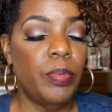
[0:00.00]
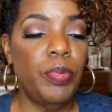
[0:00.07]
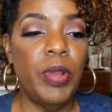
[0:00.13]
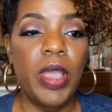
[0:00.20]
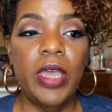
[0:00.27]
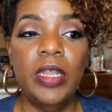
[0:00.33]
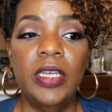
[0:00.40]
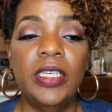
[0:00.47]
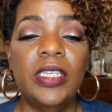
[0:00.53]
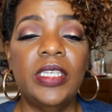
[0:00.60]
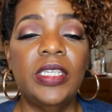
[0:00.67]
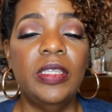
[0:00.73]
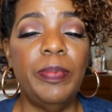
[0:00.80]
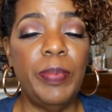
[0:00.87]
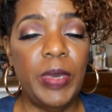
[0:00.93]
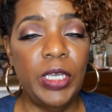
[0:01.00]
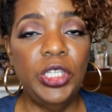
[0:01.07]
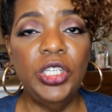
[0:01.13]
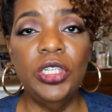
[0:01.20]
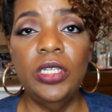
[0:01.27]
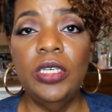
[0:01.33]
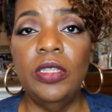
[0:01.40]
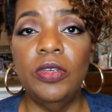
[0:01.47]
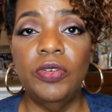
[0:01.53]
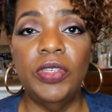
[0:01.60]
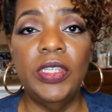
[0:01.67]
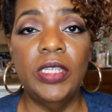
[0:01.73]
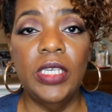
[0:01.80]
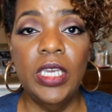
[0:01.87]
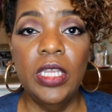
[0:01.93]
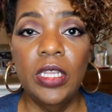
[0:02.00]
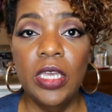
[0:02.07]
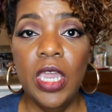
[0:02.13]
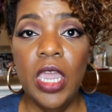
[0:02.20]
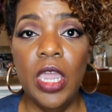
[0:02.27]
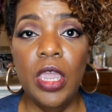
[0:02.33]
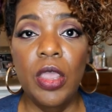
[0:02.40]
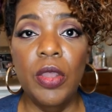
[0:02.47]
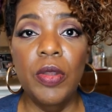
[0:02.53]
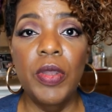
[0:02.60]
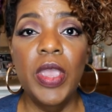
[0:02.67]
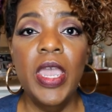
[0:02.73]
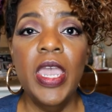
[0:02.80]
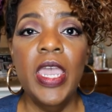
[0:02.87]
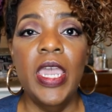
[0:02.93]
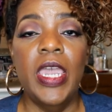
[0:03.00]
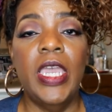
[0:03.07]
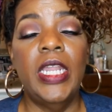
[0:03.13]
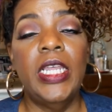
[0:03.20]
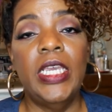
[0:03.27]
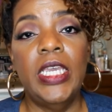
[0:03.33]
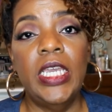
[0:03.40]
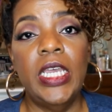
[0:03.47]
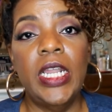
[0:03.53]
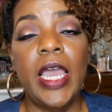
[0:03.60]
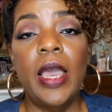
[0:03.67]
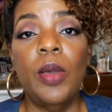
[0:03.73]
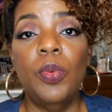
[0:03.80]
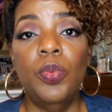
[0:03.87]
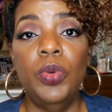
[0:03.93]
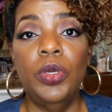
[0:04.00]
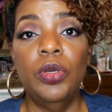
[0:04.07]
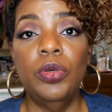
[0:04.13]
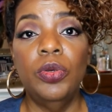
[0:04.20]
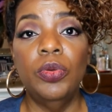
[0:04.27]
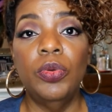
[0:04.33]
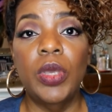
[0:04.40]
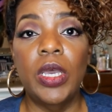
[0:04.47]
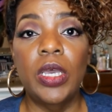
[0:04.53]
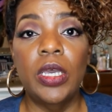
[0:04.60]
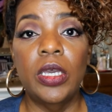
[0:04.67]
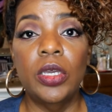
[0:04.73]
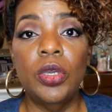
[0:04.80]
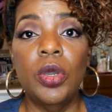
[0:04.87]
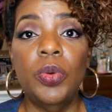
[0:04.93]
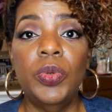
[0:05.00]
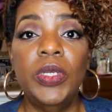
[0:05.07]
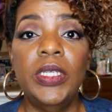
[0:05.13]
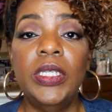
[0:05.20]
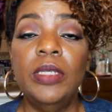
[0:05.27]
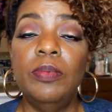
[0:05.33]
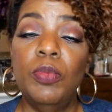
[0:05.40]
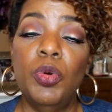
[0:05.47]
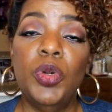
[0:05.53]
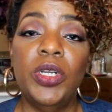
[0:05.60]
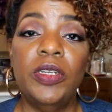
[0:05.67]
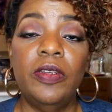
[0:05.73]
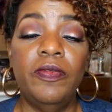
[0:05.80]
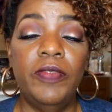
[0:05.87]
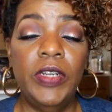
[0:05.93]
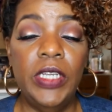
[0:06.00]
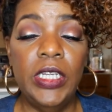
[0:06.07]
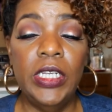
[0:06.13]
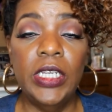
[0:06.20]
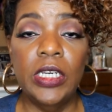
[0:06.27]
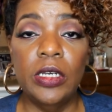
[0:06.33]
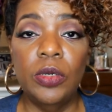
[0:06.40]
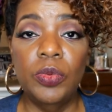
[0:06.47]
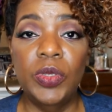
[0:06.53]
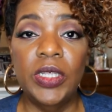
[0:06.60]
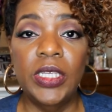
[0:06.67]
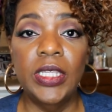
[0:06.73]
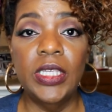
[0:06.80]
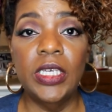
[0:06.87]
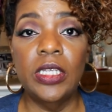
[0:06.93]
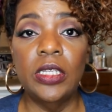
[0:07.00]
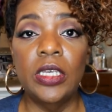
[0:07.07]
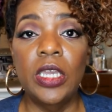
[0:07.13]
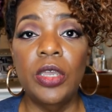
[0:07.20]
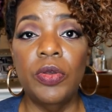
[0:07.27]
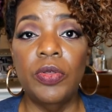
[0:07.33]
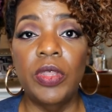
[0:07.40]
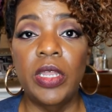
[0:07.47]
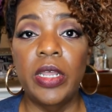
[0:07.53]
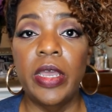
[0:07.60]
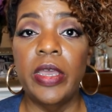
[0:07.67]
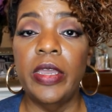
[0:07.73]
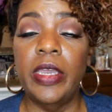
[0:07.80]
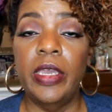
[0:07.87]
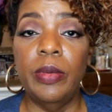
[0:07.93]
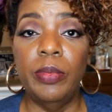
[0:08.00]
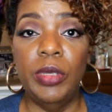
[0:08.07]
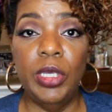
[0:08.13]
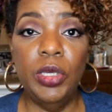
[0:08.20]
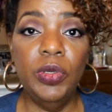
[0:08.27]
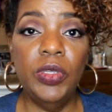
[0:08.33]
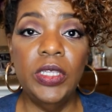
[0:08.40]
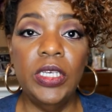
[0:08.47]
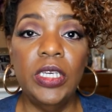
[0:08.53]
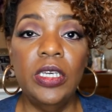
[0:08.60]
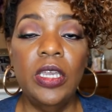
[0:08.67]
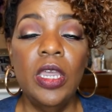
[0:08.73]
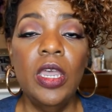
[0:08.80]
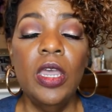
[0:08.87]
products, especially their skincare. And again, I will go in more detail with the skincare that I am using